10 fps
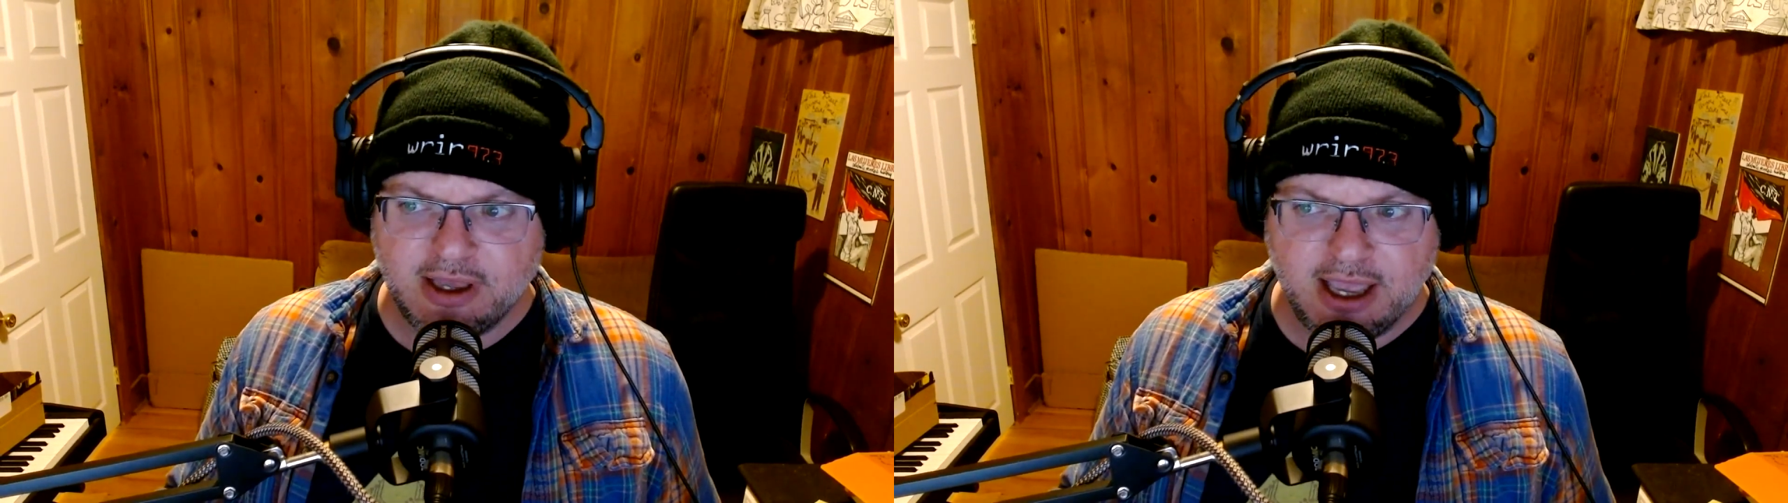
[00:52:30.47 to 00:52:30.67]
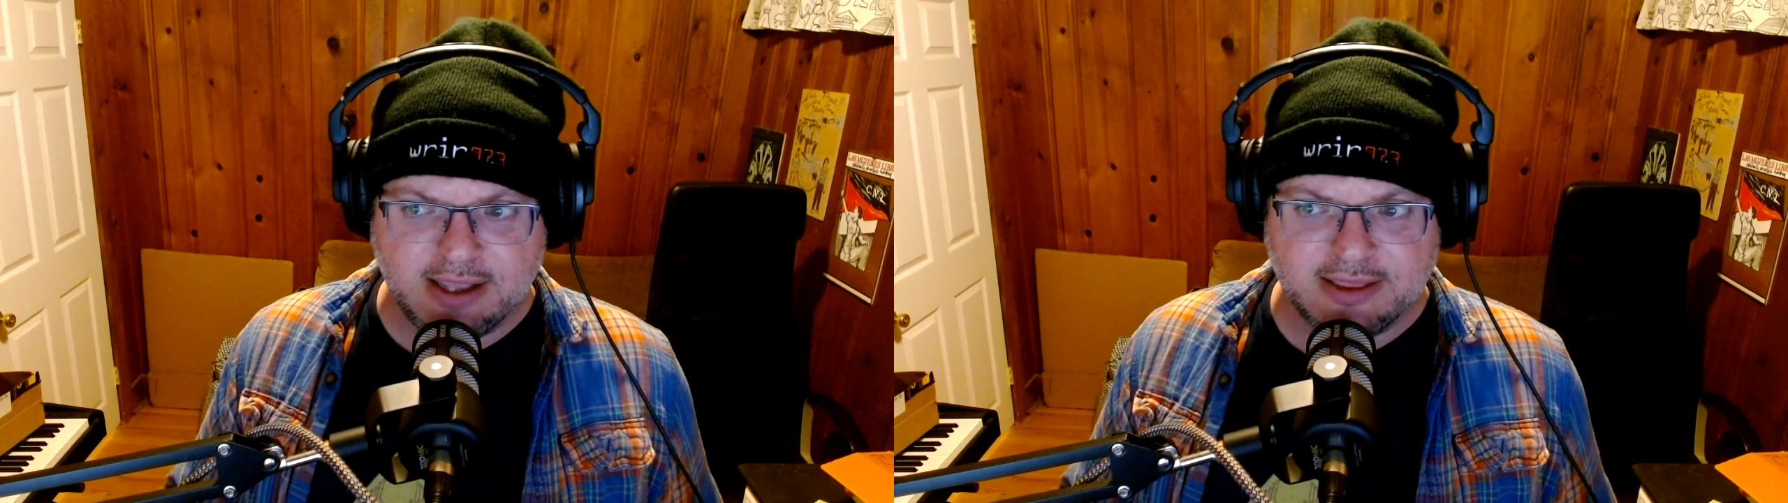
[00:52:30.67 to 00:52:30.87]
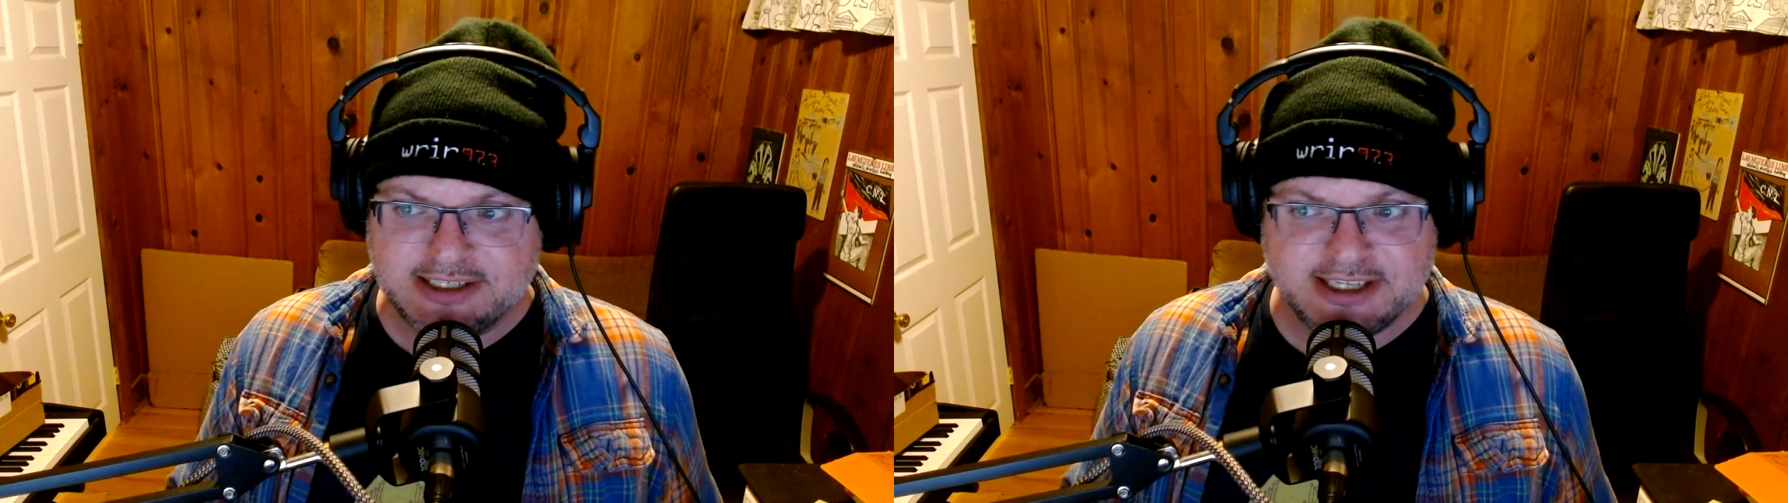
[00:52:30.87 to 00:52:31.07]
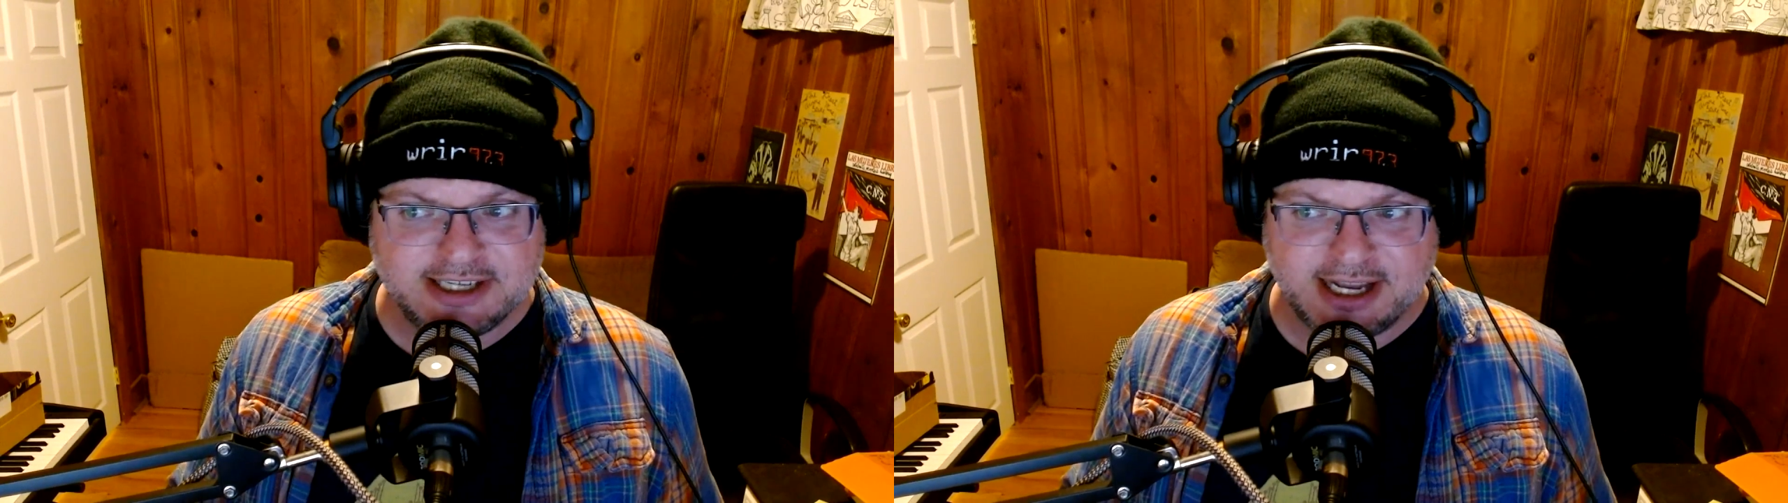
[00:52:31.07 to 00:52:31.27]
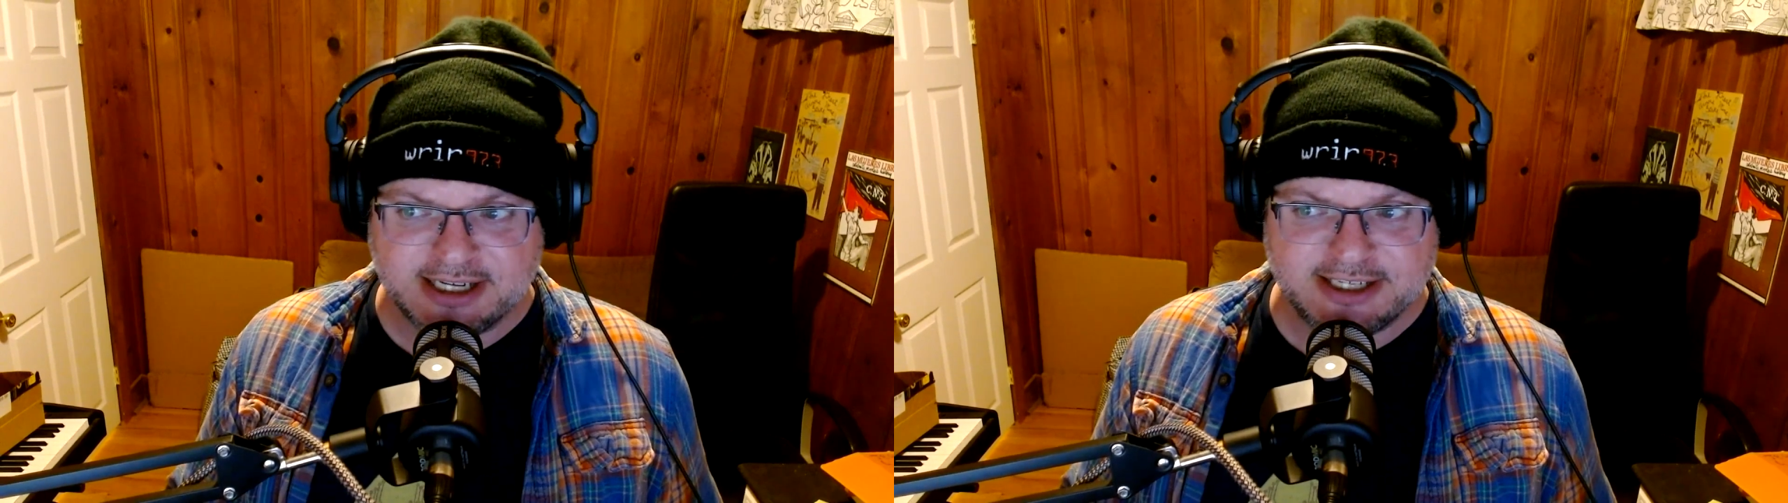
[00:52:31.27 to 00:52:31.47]
And this is
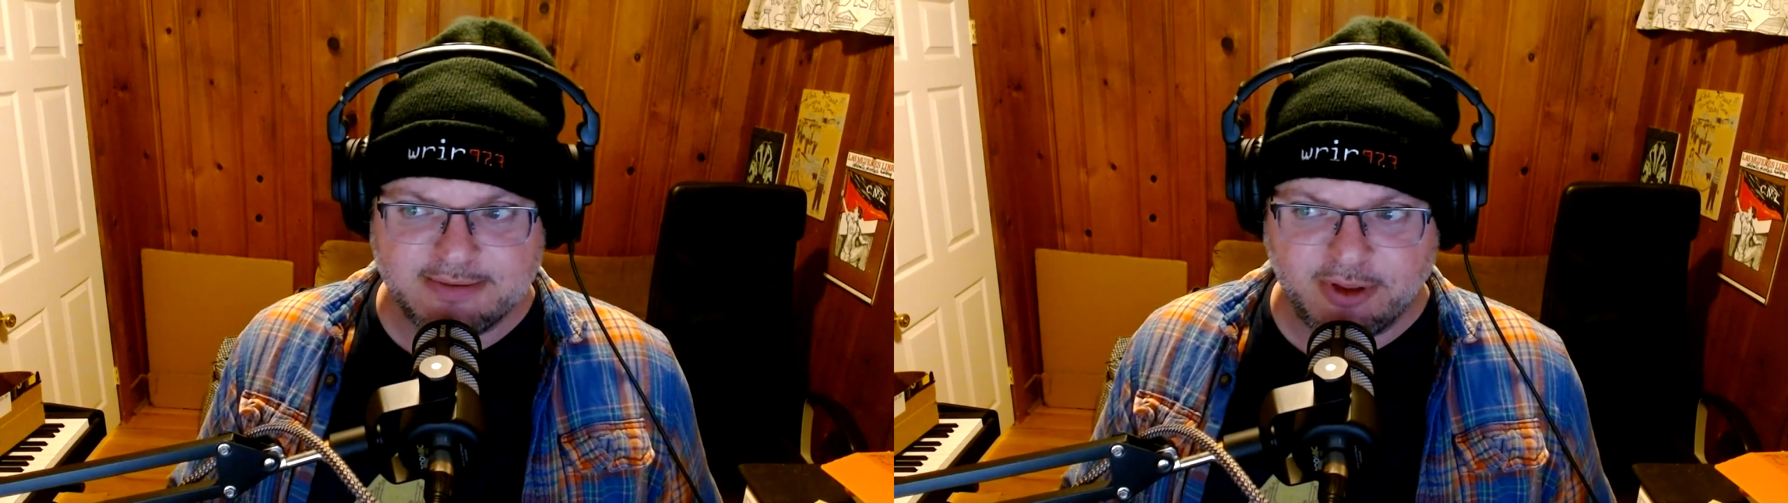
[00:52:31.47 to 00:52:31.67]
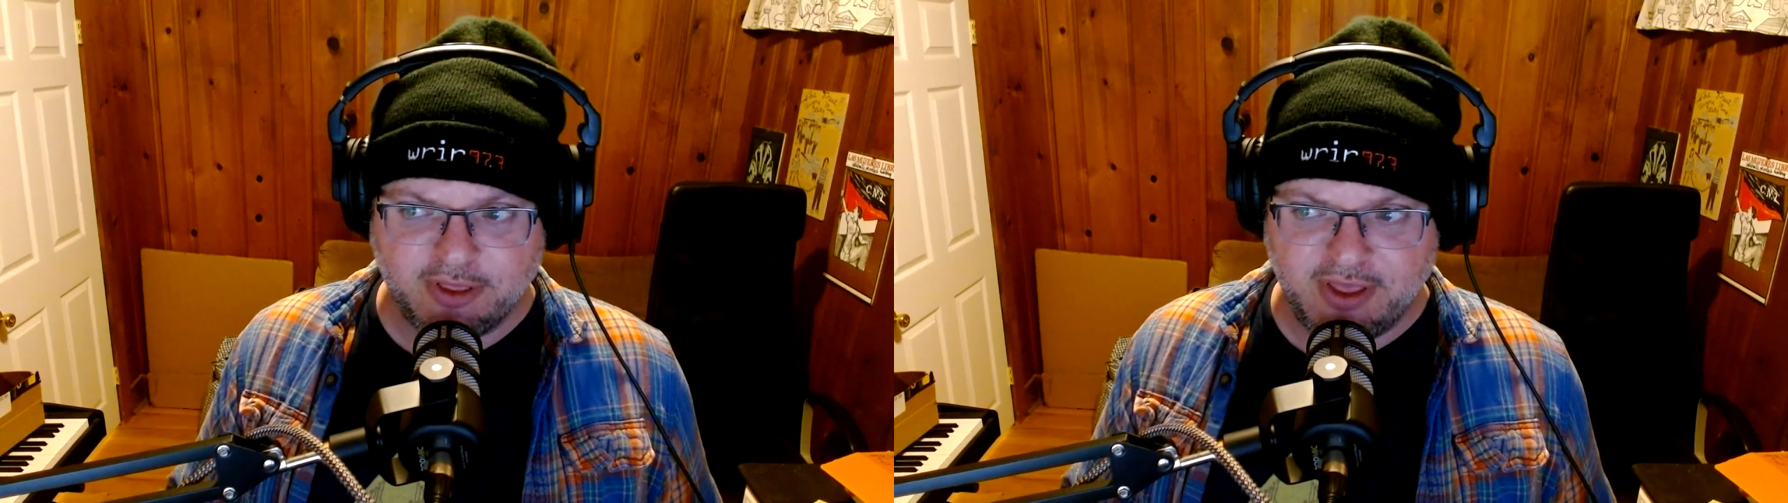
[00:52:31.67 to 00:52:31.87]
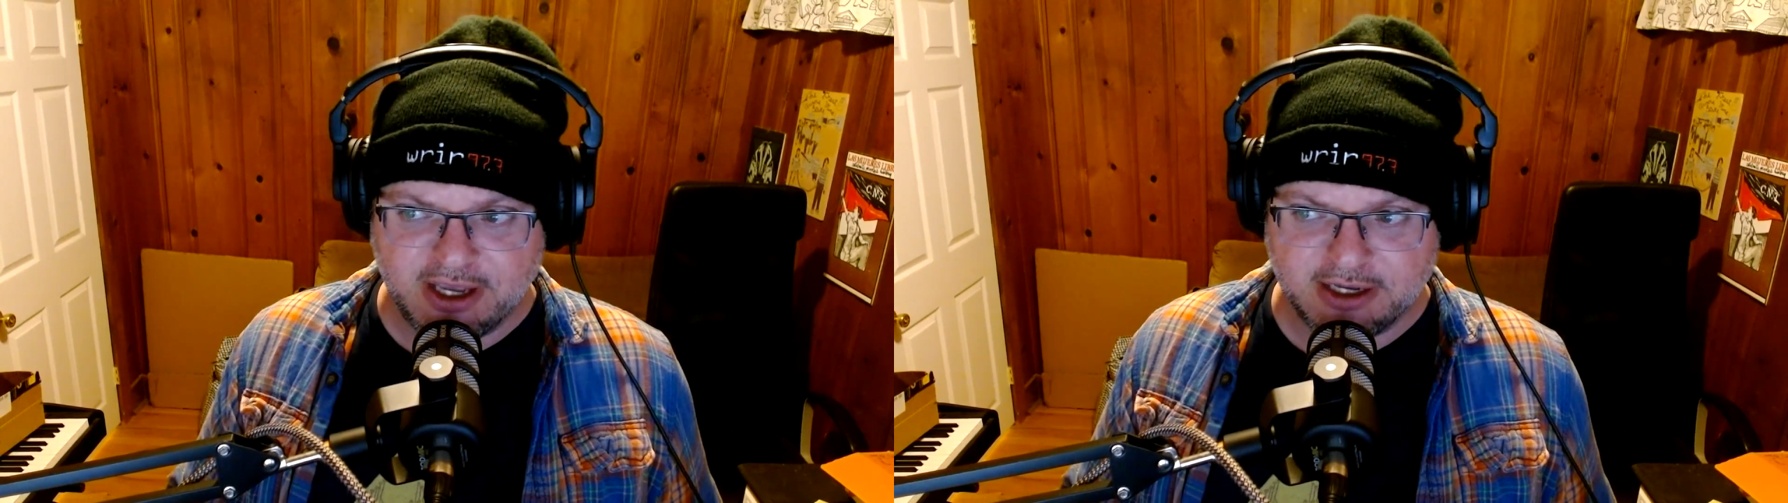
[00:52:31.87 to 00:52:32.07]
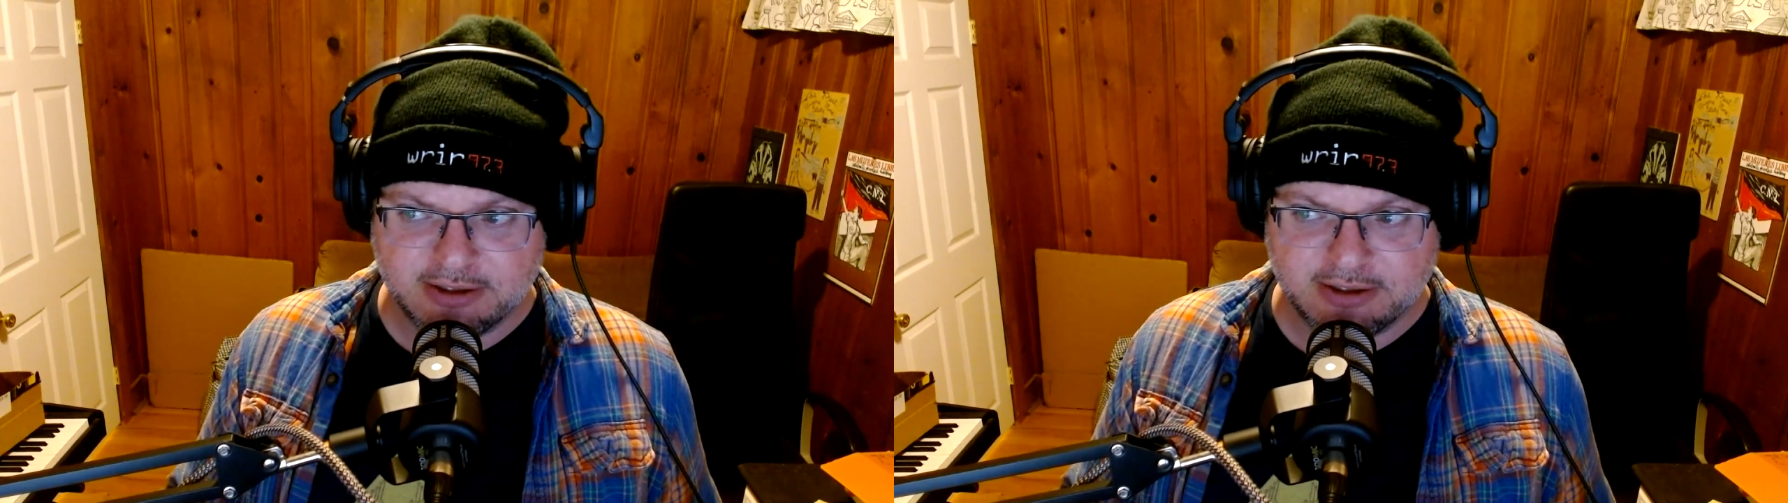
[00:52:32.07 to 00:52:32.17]
not a simple thing.